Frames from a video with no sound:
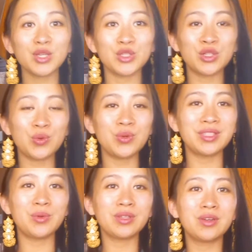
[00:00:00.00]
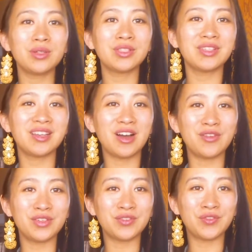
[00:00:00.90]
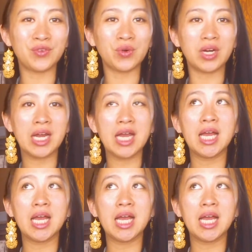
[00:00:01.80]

So they would go to the oven for